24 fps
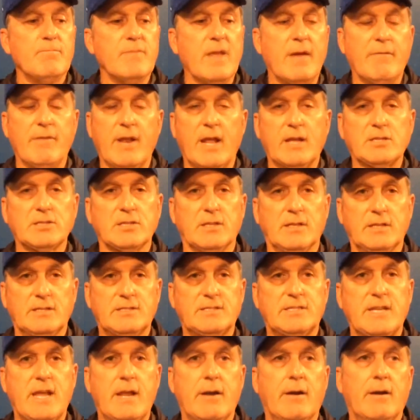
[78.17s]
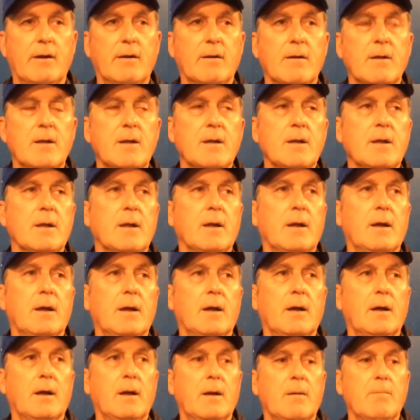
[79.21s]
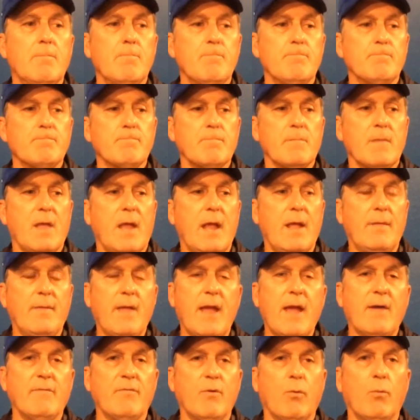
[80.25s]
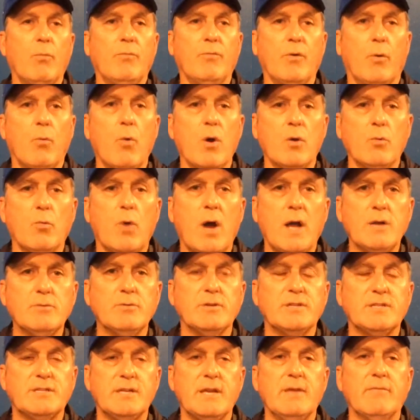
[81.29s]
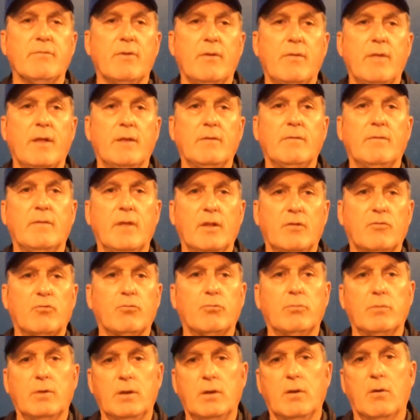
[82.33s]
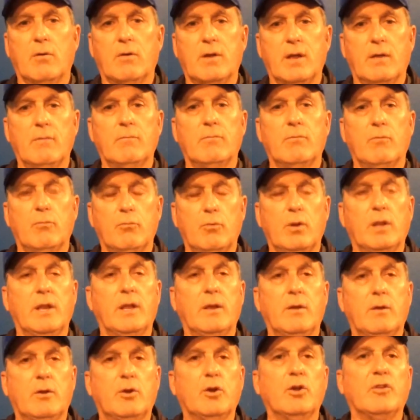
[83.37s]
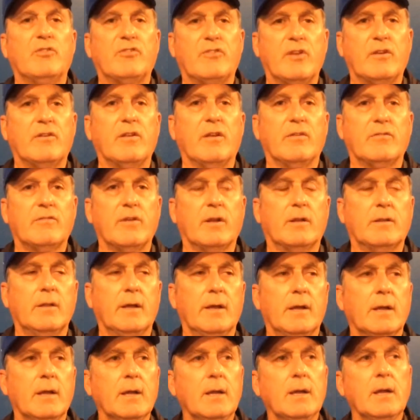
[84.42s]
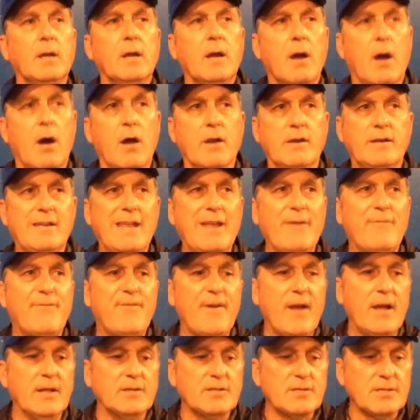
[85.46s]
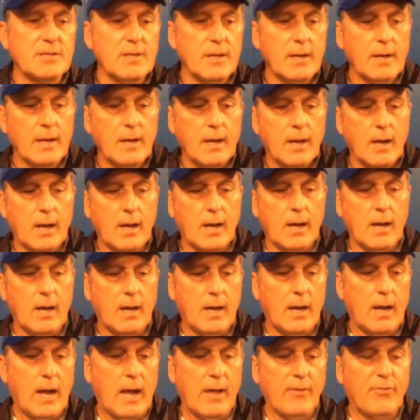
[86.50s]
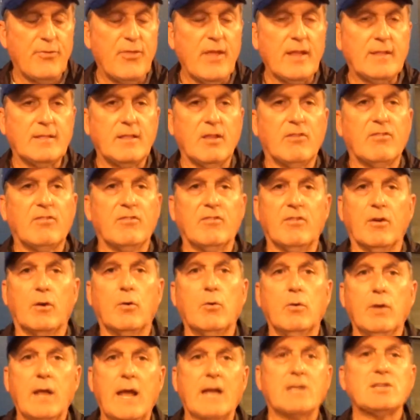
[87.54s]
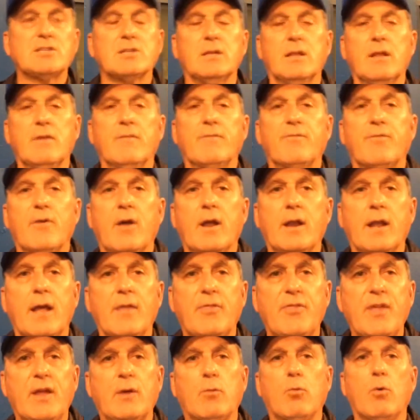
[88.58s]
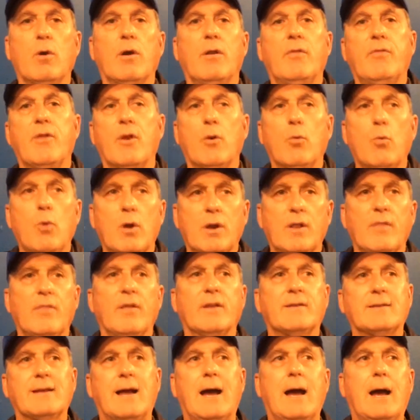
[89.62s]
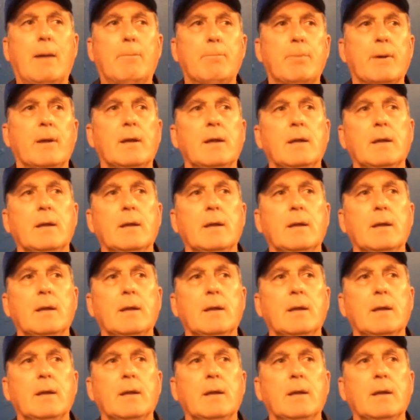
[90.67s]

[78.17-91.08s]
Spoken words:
They have an excellent center, and they have the one wide receiver that's really good statistically. On defense, I think this is an excellent front. I think they're one of the top